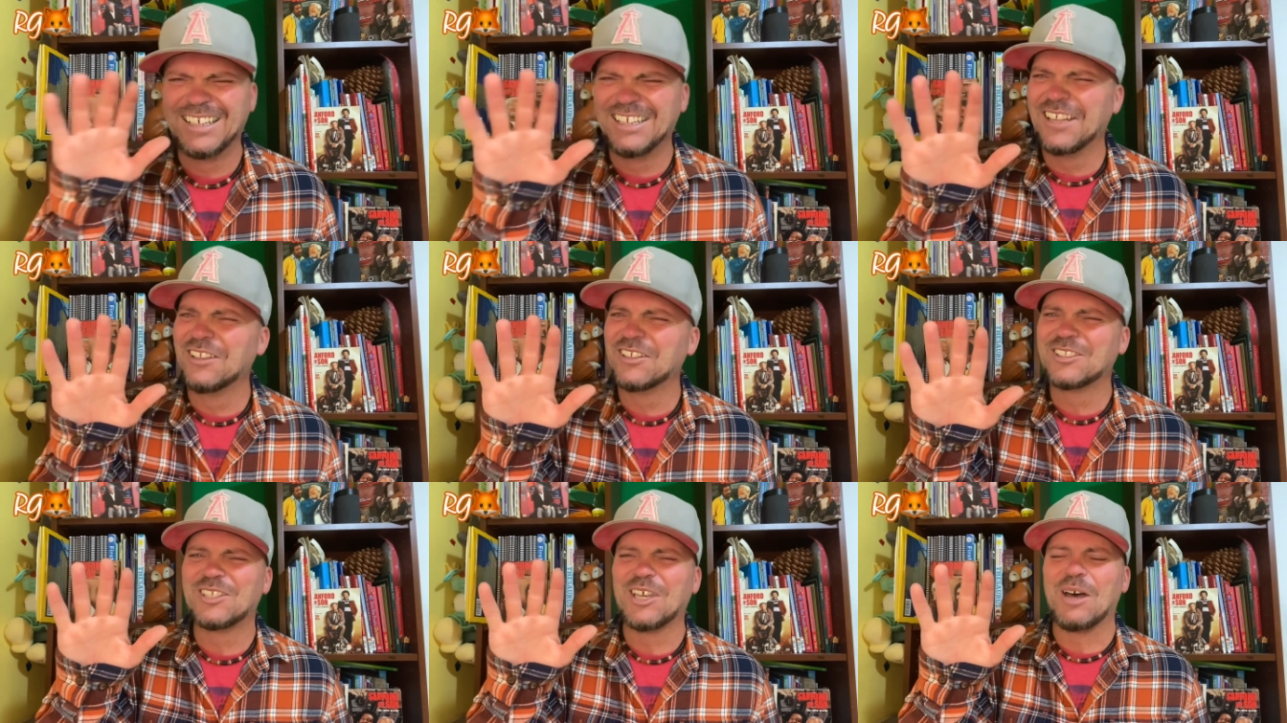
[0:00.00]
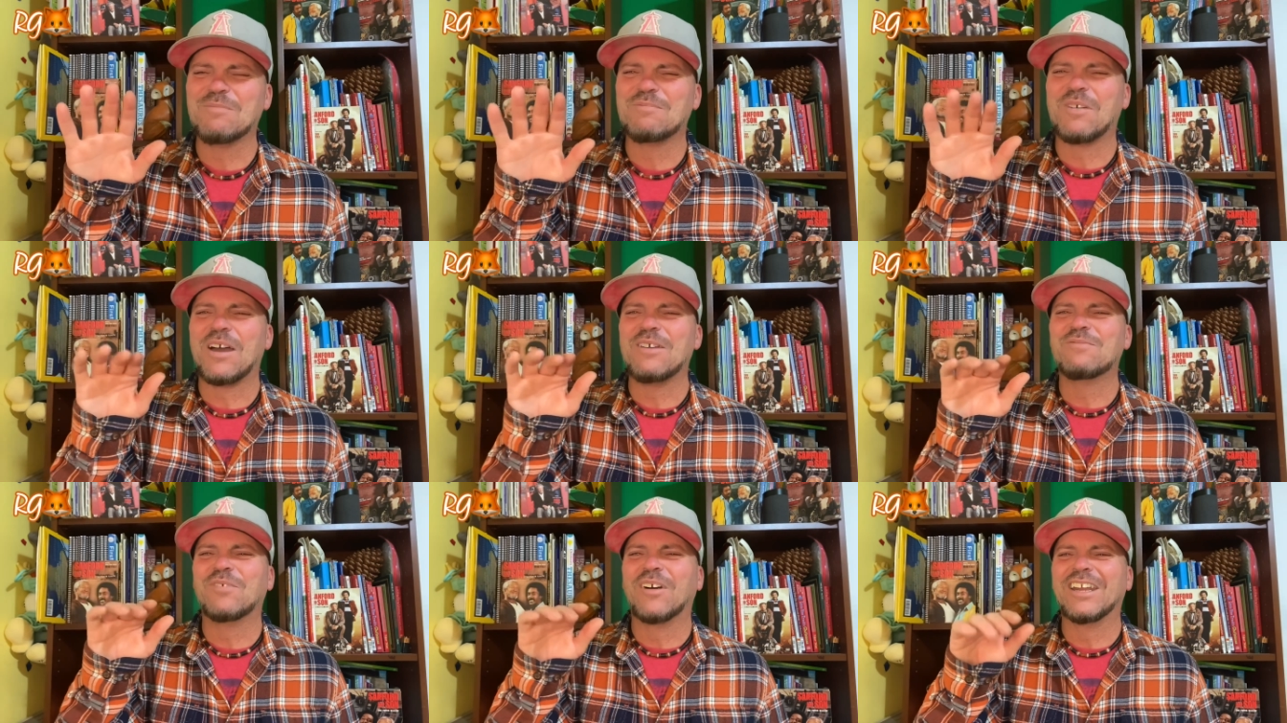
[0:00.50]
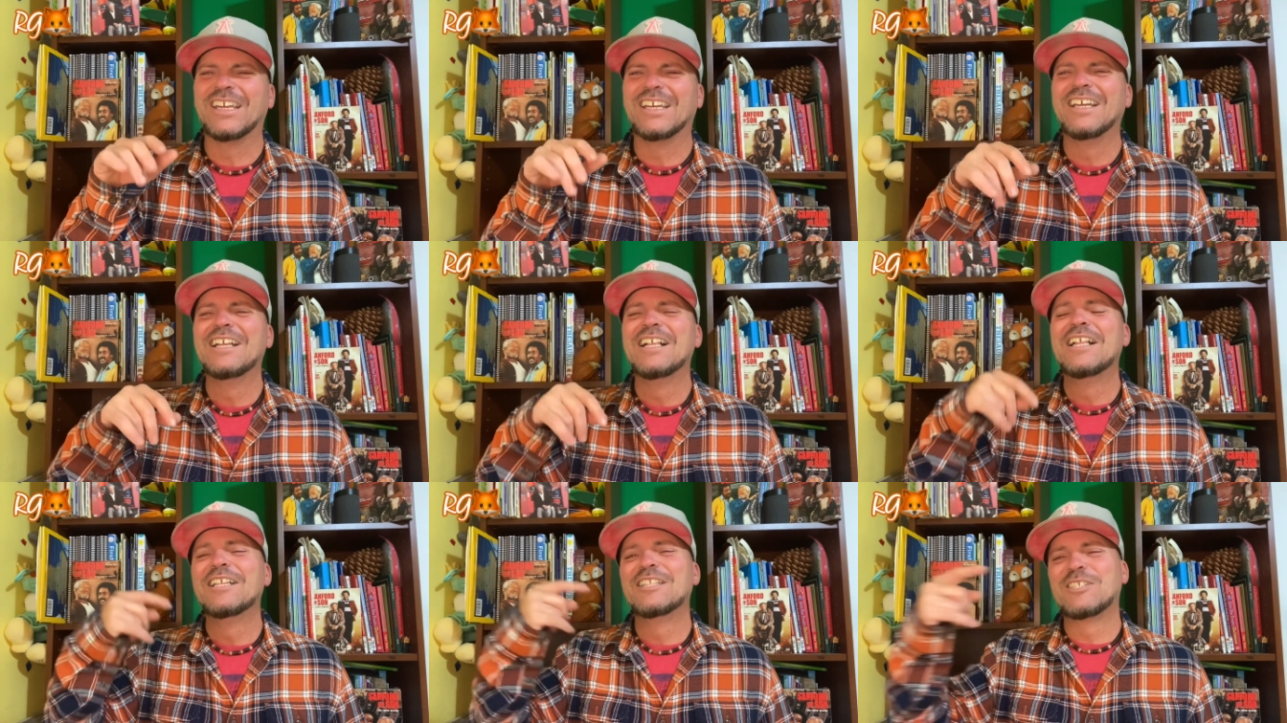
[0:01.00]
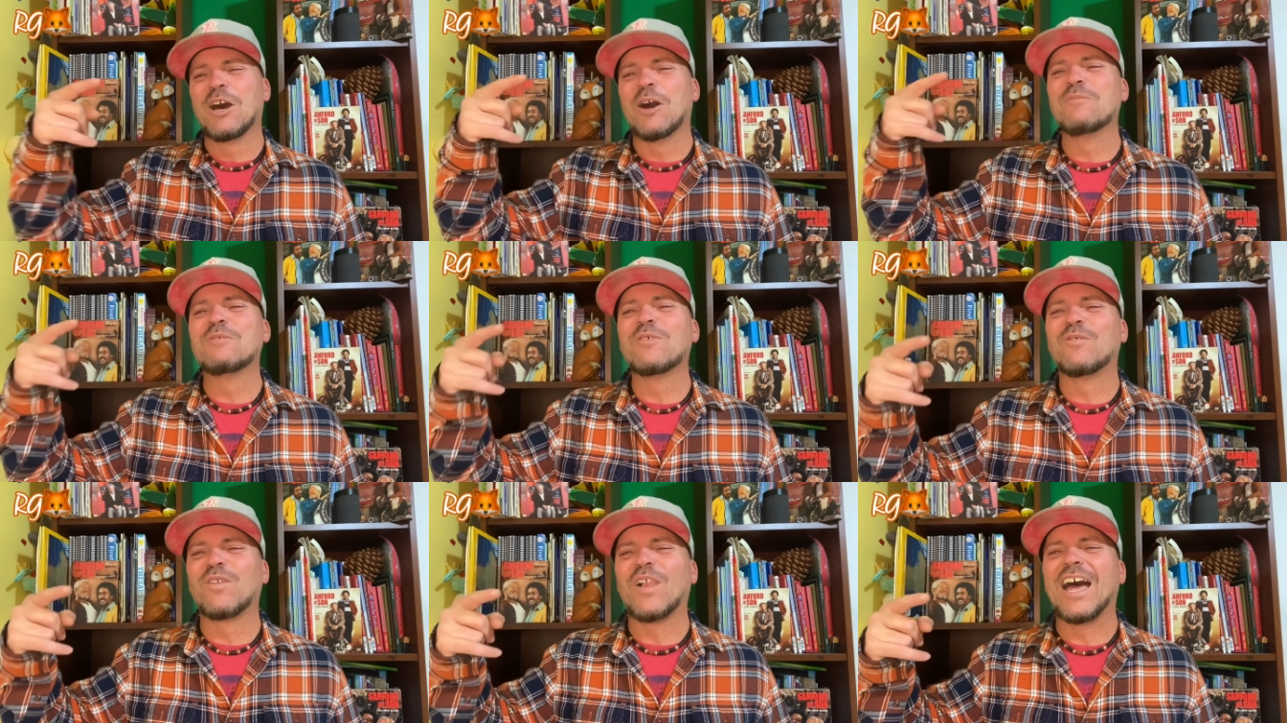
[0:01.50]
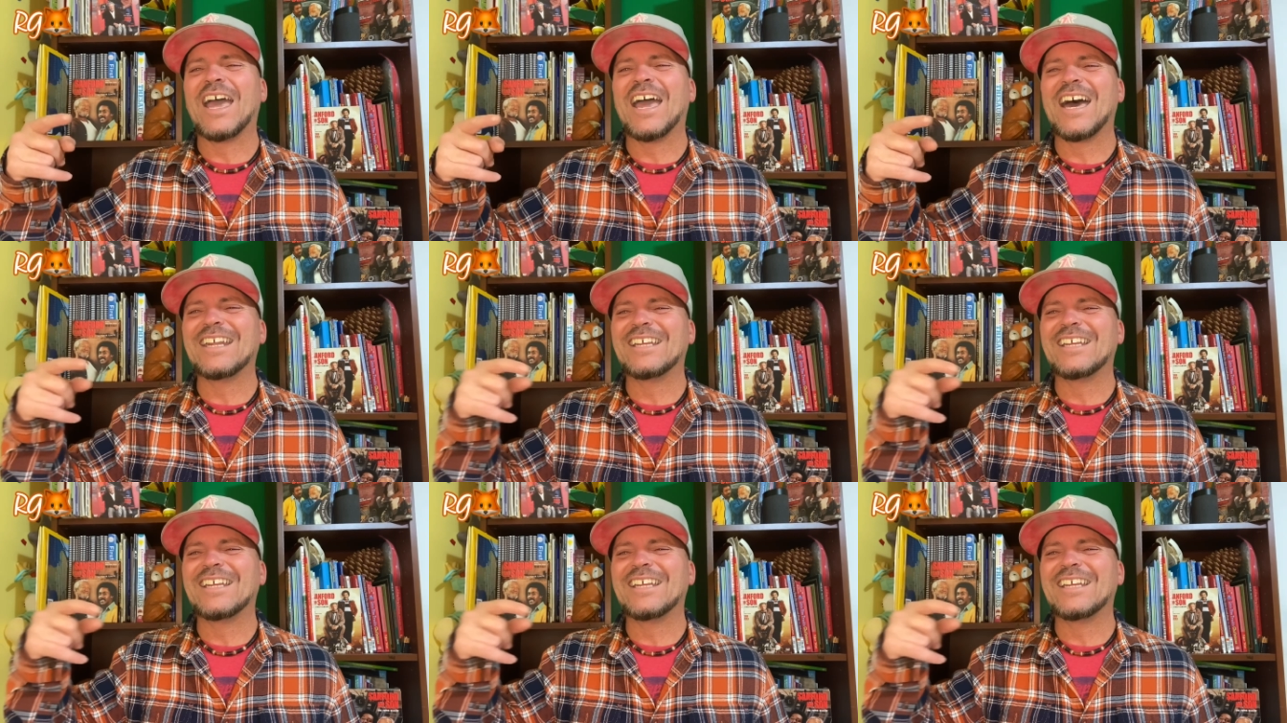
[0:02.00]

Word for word: This is top five funny. Tell him to fly out